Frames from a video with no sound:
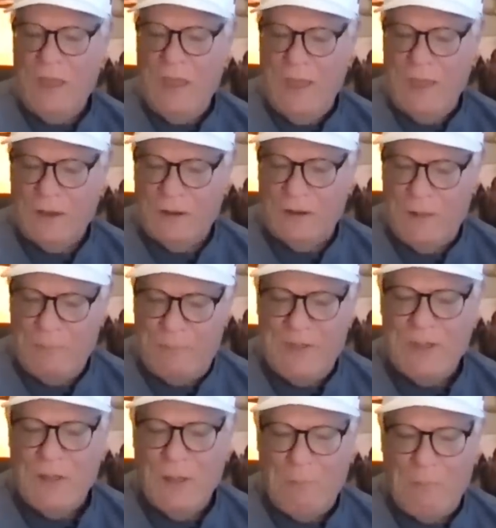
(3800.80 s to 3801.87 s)
and
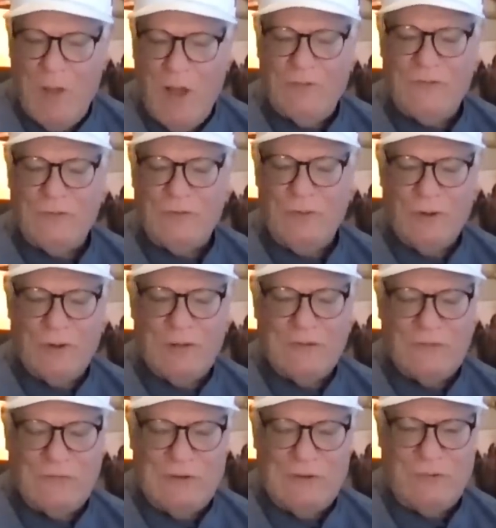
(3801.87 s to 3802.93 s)
be amongst their
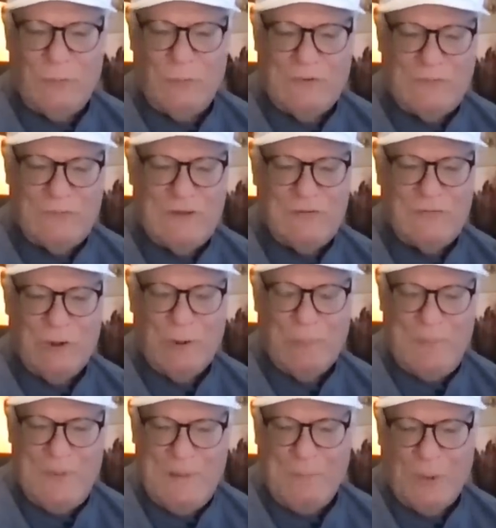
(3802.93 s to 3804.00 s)
constituencies, their
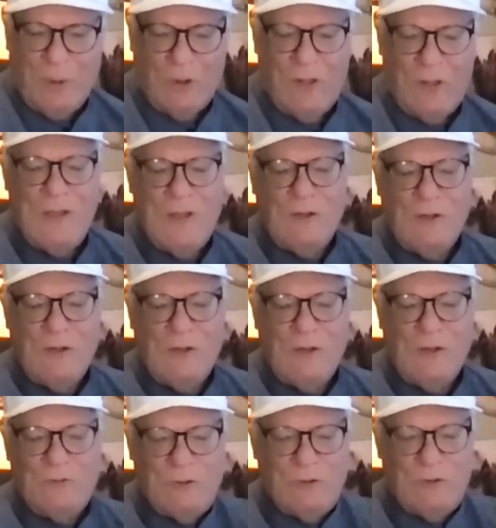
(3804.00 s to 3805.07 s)
people,
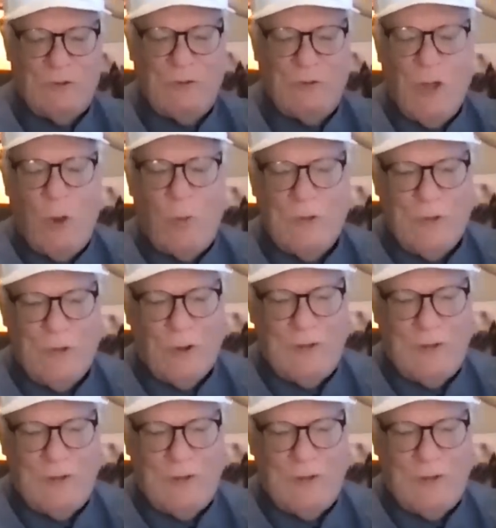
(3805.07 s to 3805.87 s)
to know what their needs